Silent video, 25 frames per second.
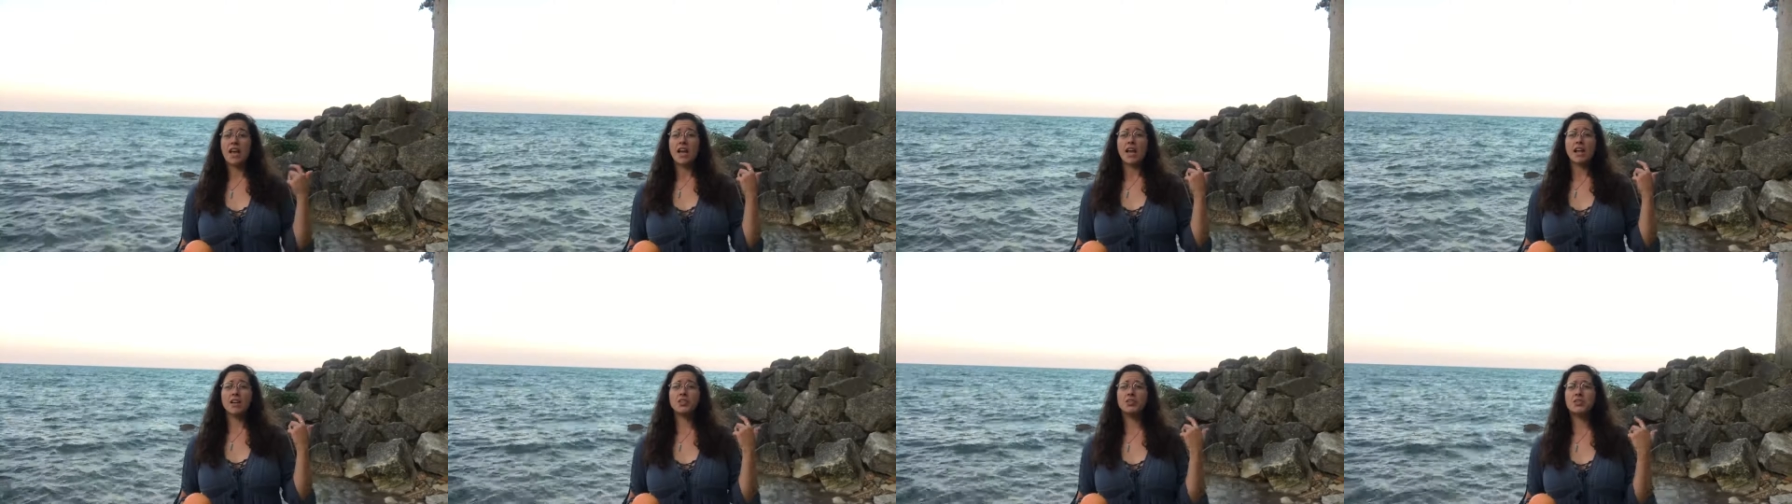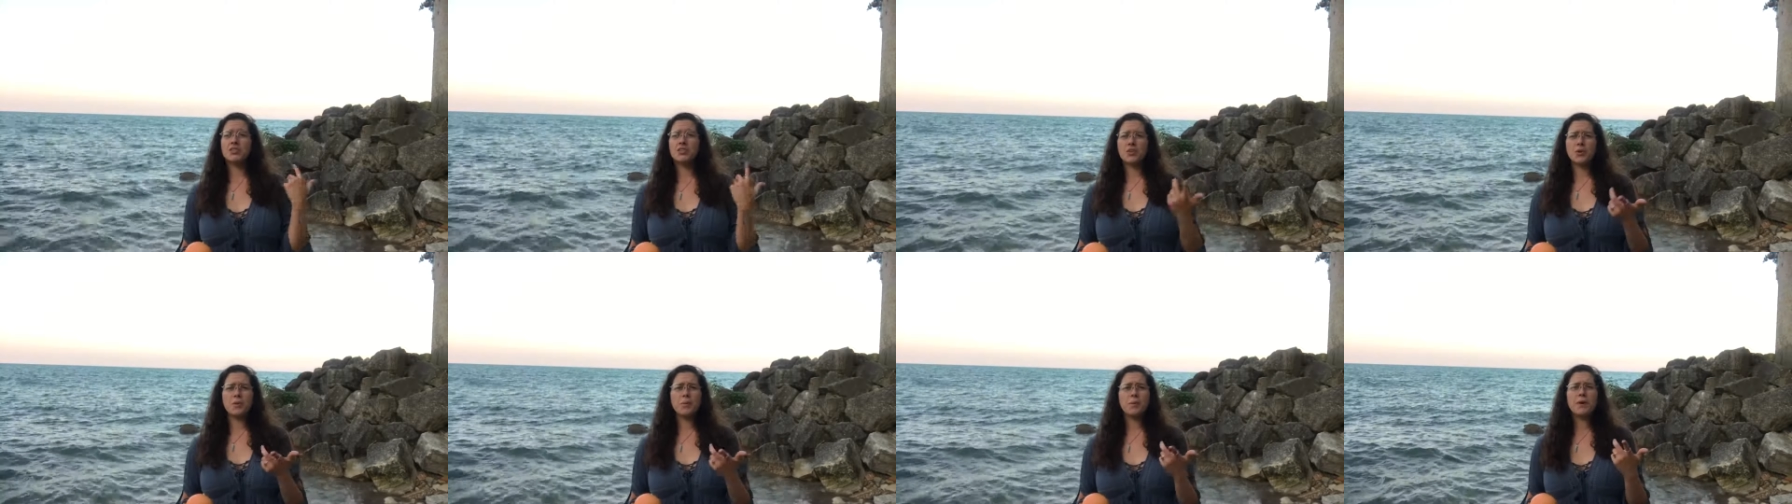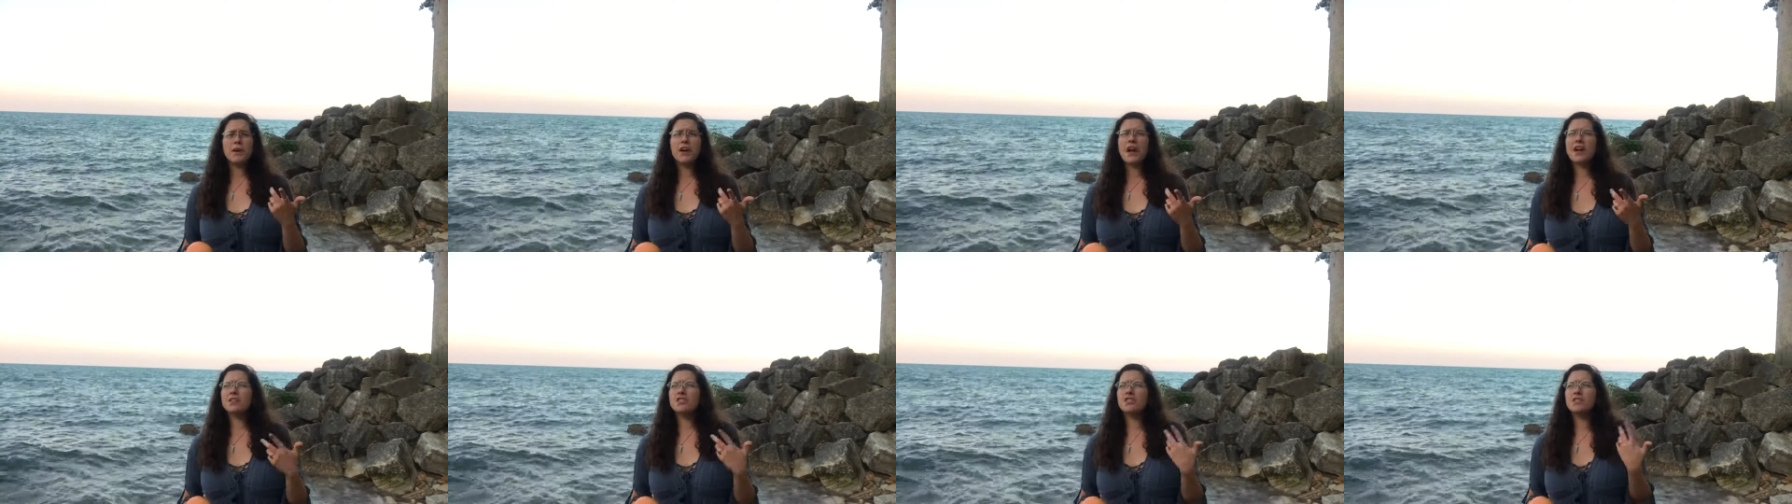it's super,
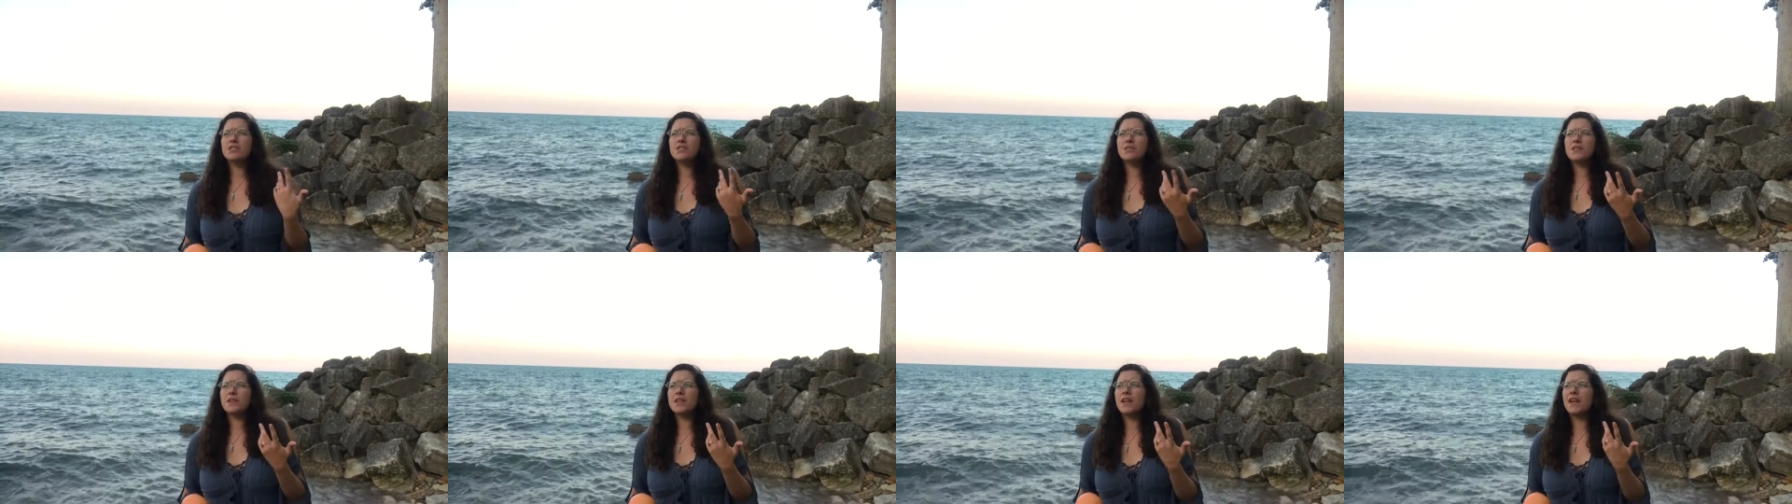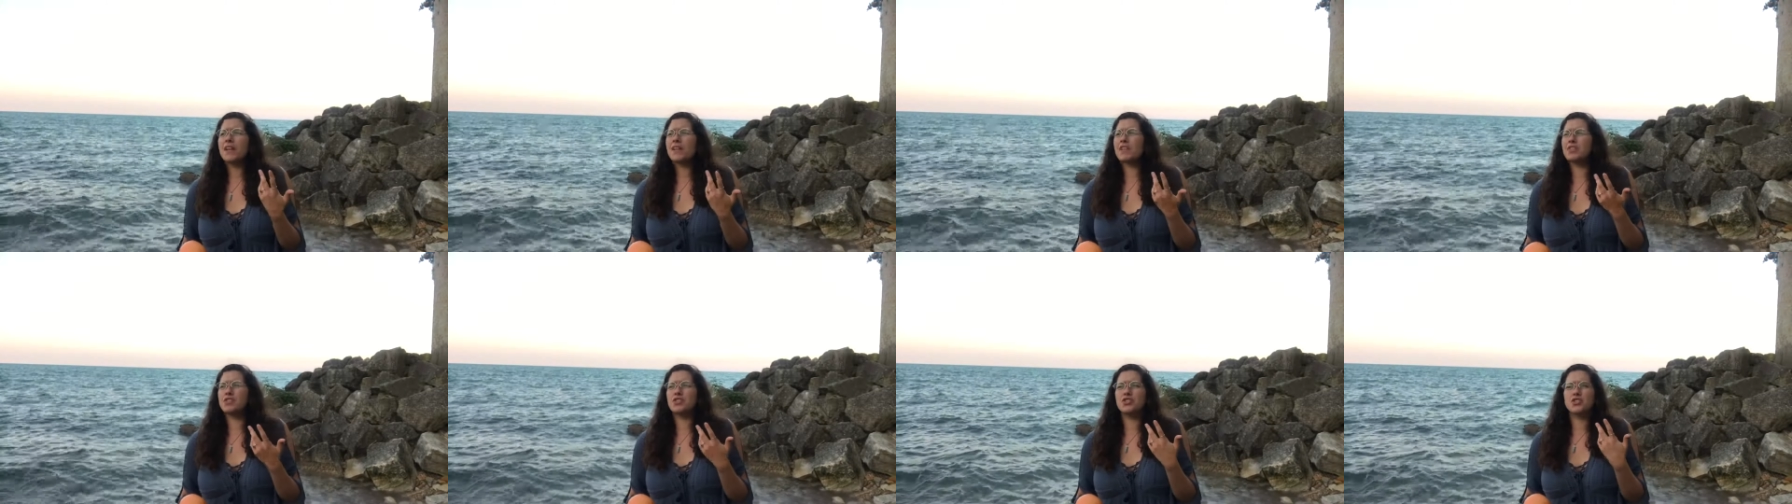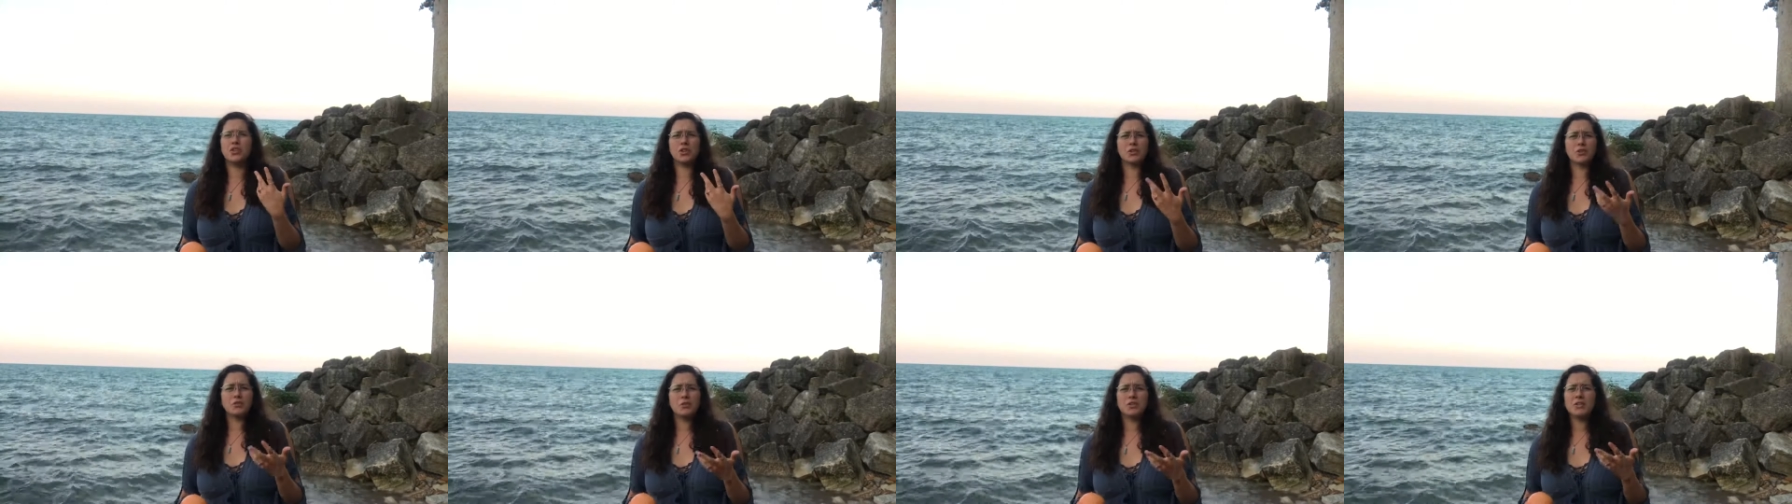I just feel like
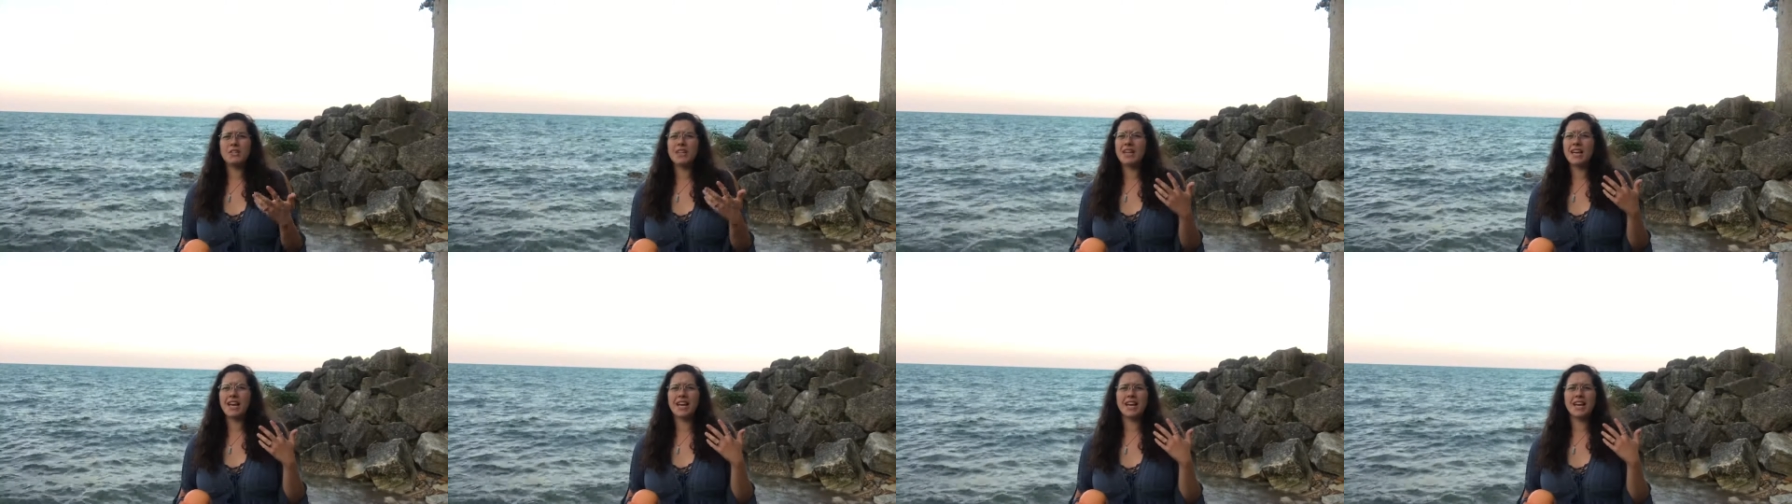it's juicy